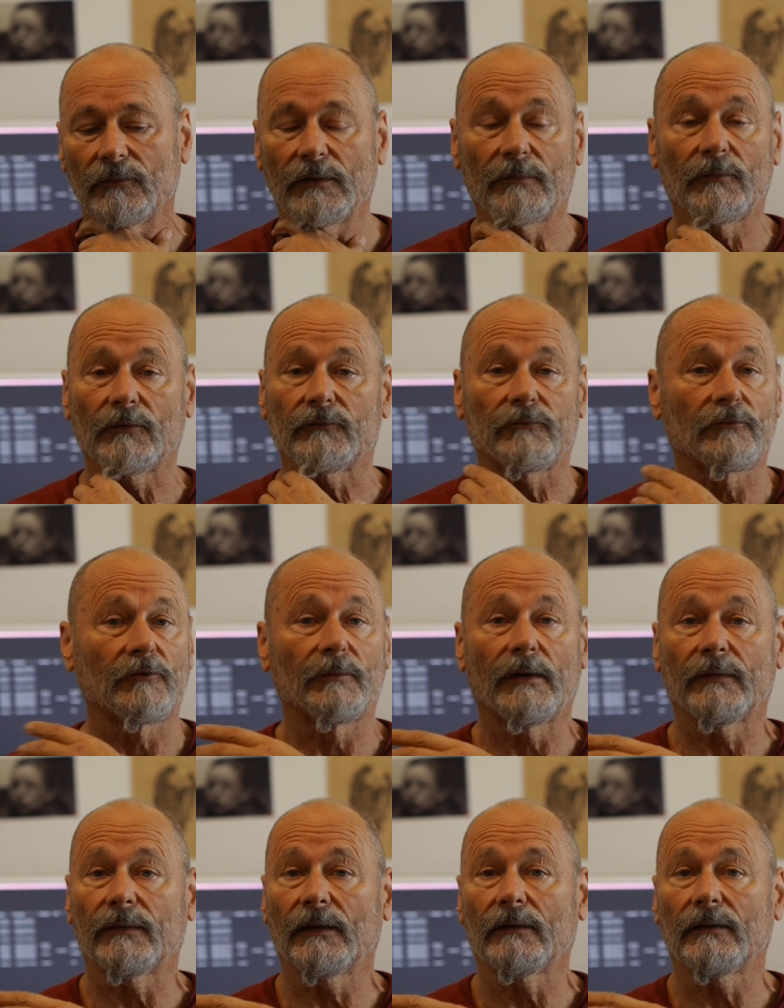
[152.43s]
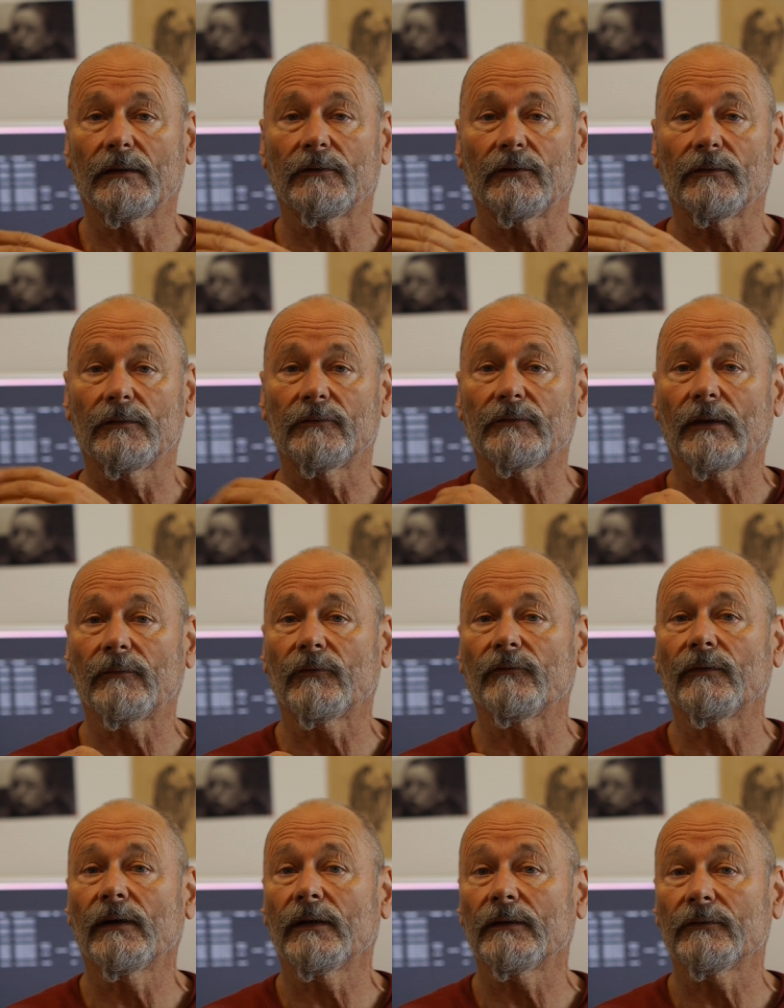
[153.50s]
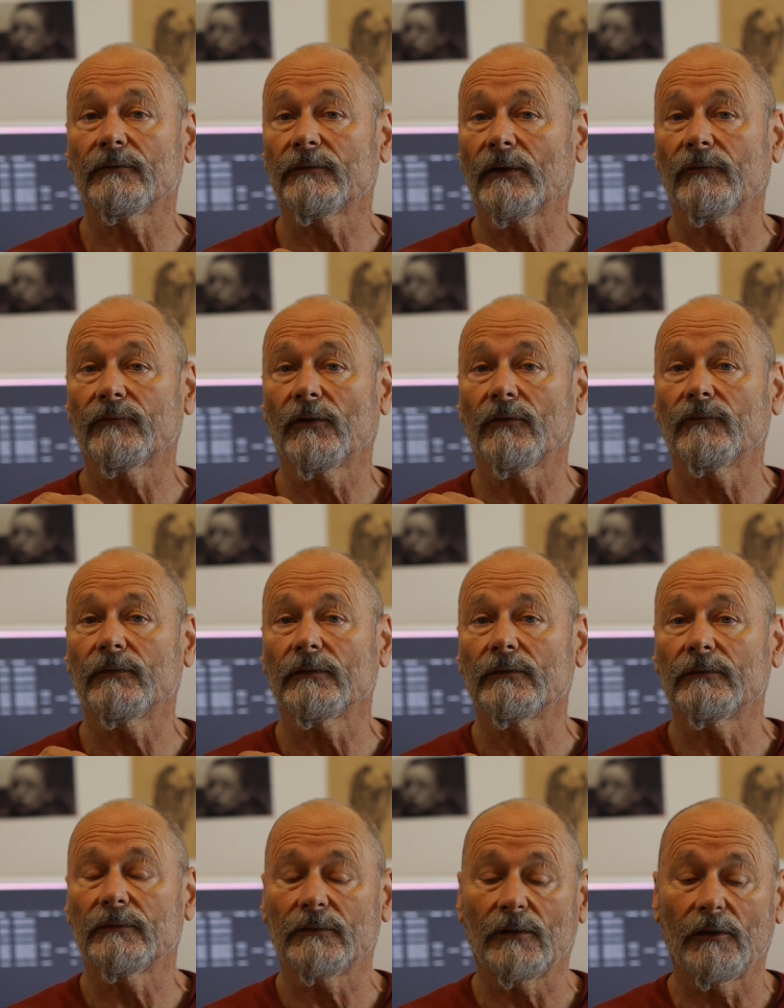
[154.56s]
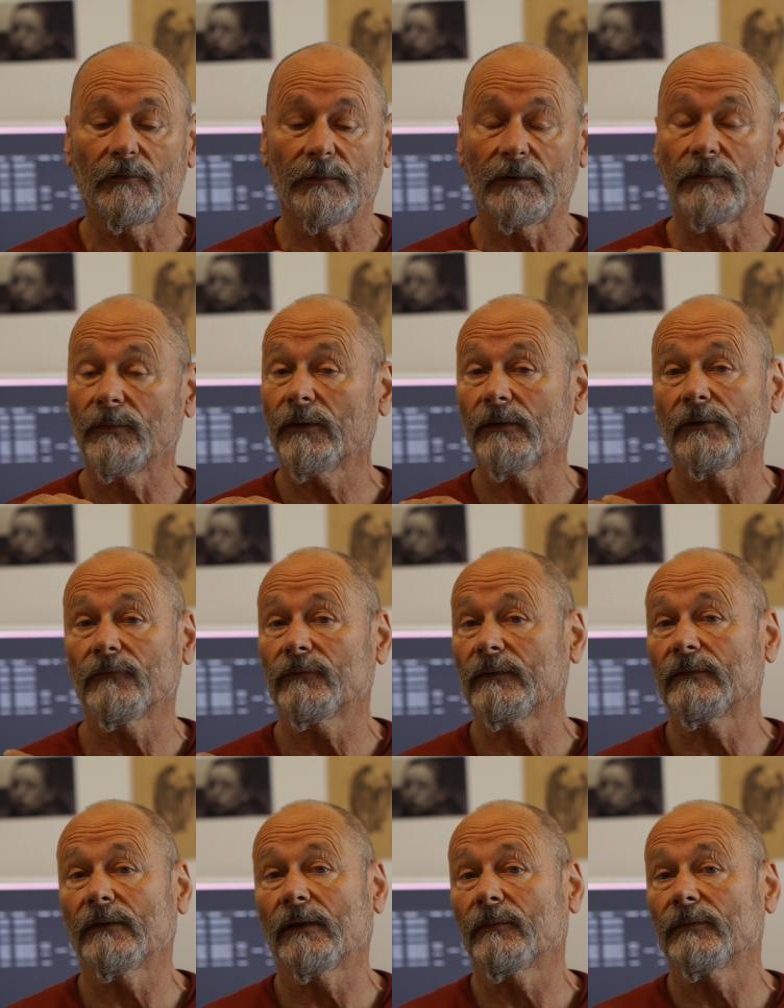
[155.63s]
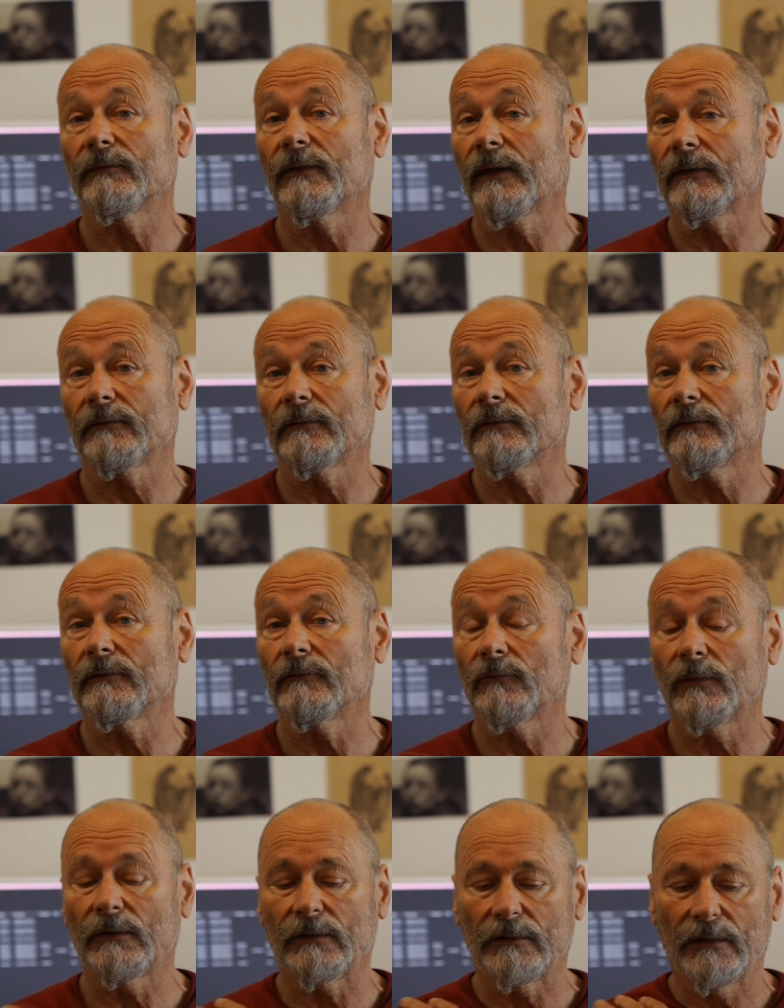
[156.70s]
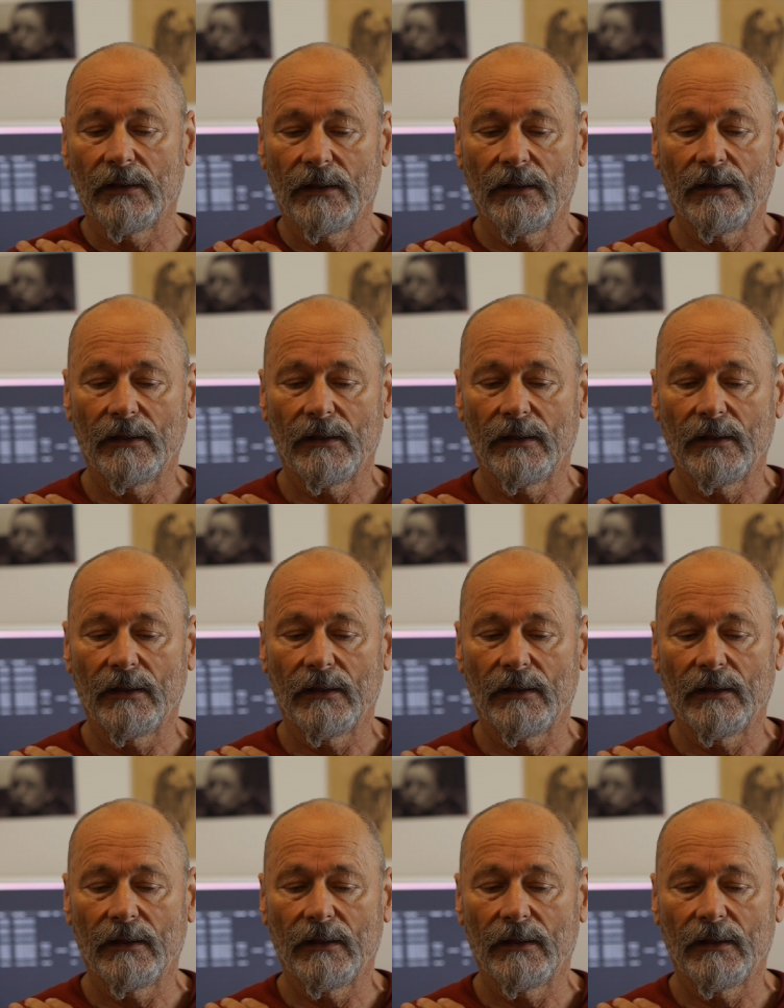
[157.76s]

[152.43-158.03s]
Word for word: Well, I'm not sure about that. I know that some of Ryan's stuff over at Gold Medal Bodies, for example, is excellent as well,